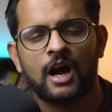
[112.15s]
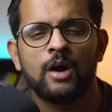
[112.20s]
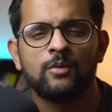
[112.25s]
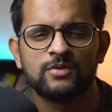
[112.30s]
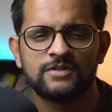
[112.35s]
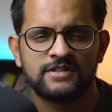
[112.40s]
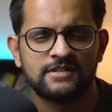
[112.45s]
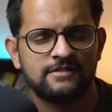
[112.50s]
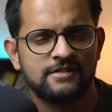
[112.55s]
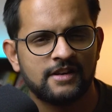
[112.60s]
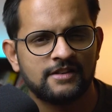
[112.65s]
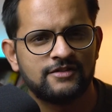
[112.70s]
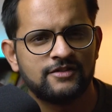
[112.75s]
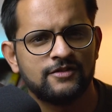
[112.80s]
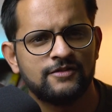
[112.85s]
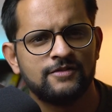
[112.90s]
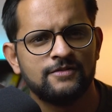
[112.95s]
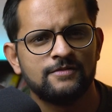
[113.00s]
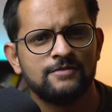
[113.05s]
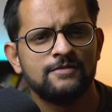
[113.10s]
I would suggest
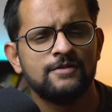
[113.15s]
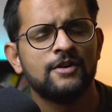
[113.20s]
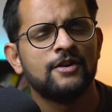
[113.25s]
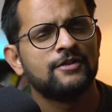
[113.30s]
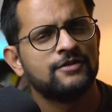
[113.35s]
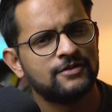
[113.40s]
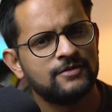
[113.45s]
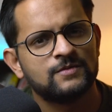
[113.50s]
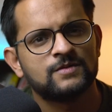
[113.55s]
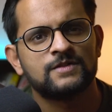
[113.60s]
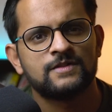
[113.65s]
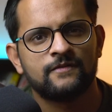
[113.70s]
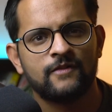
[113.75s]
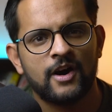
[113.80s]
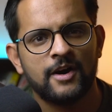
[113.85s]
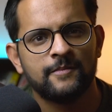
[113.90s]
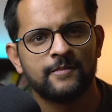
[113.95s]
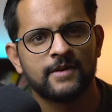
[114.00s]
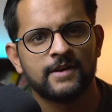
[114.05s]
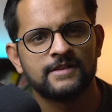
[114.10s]
you to use the
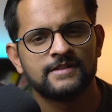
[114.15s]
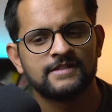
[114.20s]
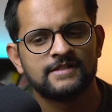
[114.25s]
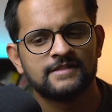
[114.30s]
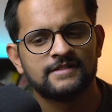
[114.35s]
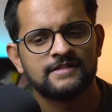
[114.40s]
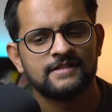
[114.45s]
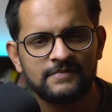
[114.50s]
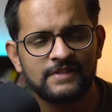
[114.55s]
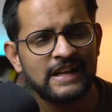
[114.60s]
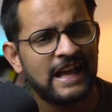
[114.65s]
vibrance.